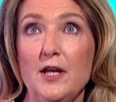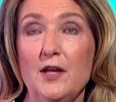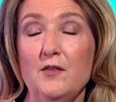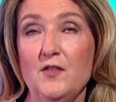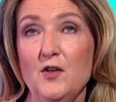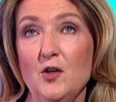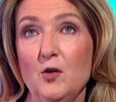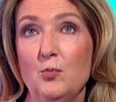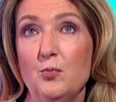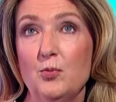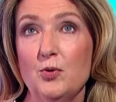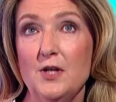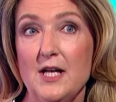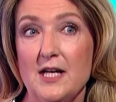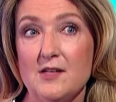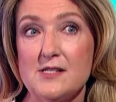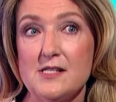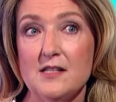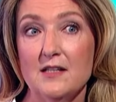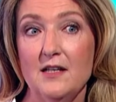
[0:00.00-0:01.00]
if you
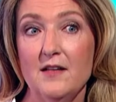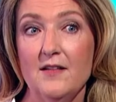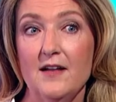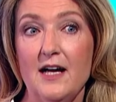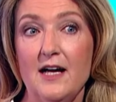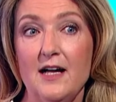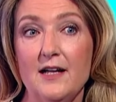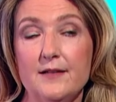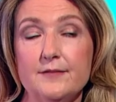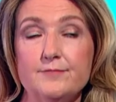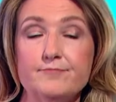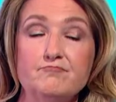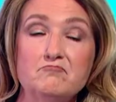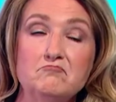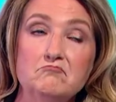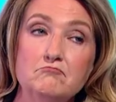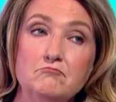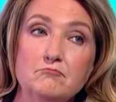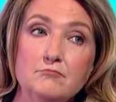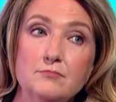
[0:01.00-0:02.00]
pronounce it like that,
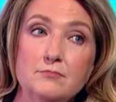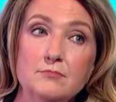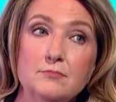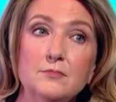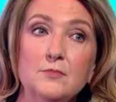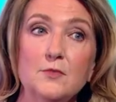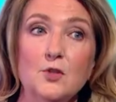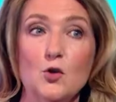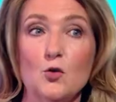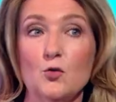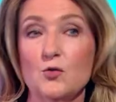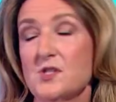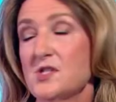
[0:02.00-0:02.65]
you're a